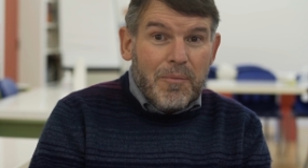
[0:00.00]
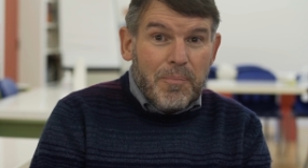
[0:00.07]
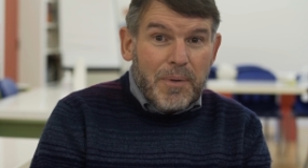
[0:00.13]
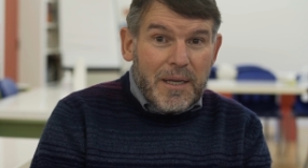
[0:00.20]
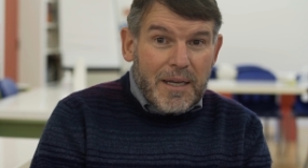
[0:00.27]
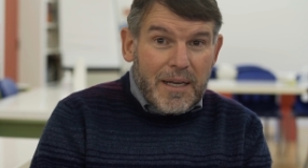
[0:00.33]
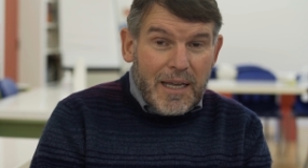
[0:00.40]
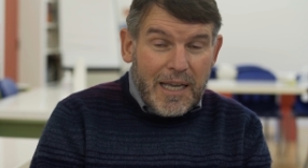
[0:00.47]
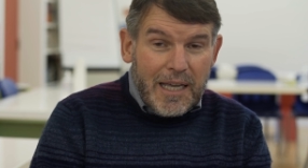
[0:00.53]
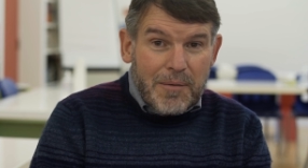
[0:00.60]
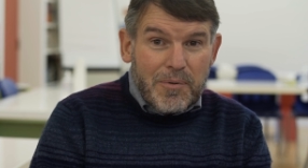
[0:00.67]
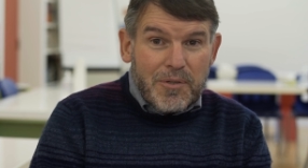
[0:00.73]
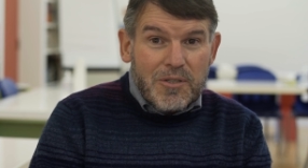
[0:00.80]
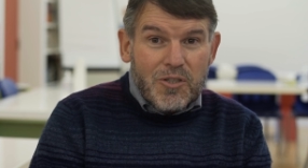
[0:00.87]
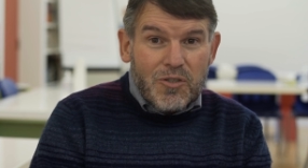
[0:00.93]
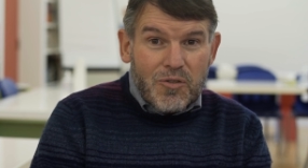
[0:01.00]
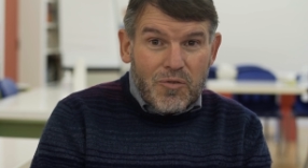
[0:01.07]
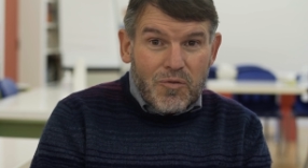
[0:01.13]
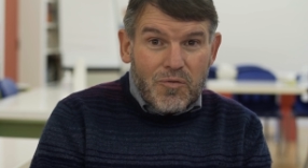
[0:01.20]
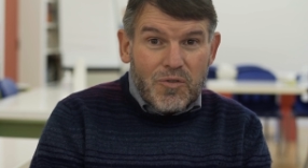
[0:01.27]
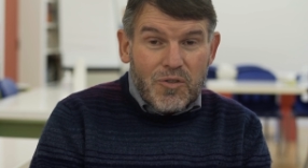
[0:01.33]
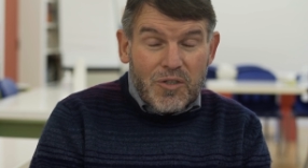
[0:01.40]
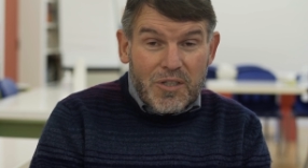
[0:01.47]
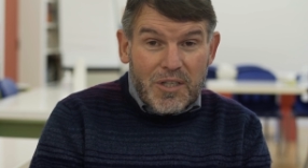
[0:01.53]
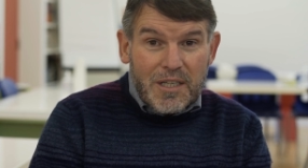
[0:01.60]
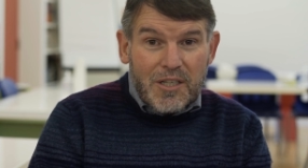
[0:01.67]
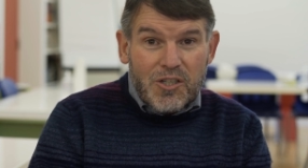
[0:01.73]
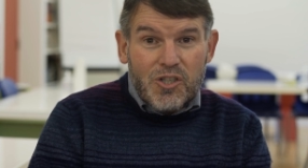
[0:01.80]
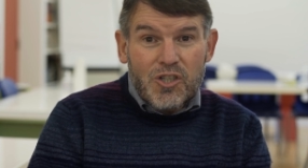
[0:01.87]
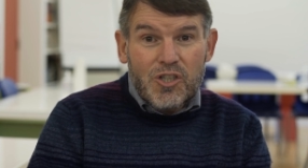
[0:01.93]
being able to
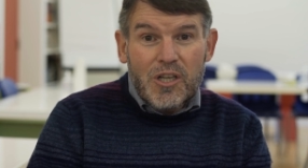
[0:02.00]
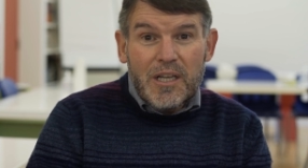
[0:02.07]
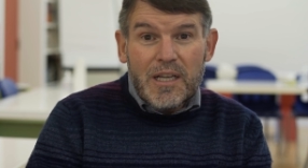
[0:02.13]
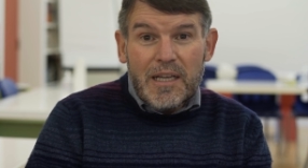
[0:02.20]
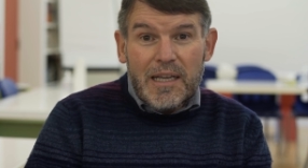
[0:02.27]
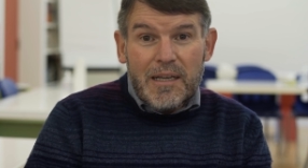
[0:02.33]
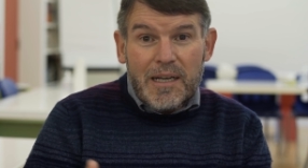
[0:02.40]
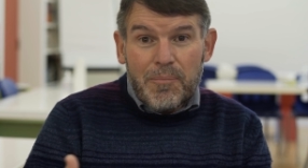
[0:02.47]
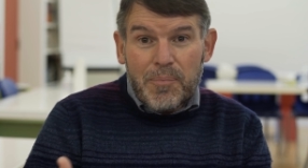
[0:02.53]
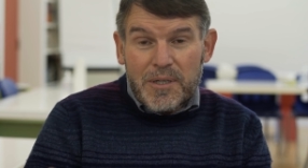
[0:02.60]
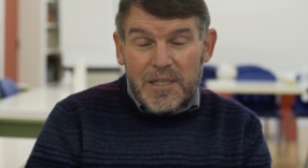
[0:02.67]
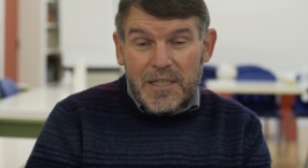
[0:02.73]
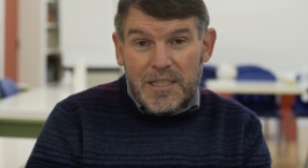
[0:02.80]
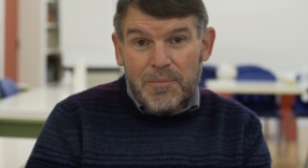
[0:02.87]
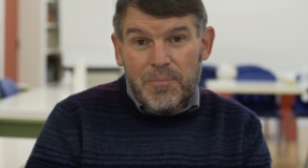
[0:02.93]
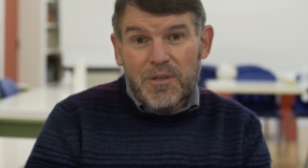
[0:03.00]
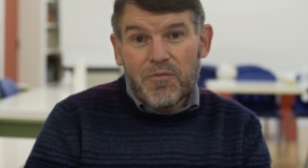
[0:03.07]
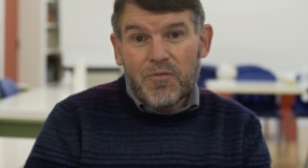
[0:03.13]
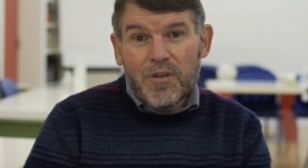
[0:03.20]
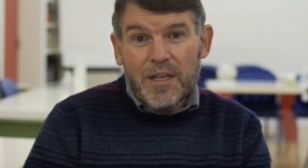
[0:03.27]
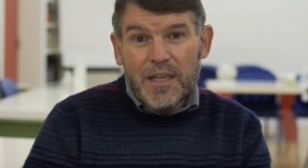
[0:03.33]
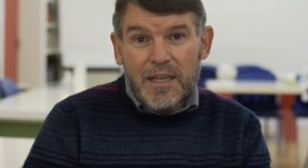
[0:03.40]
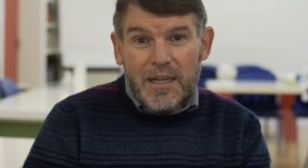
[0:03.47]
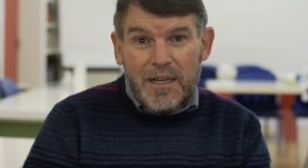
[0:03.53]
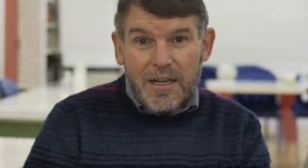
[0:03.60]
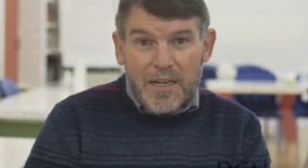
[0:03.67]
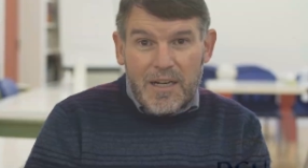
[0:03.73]
teach in a participative way, in an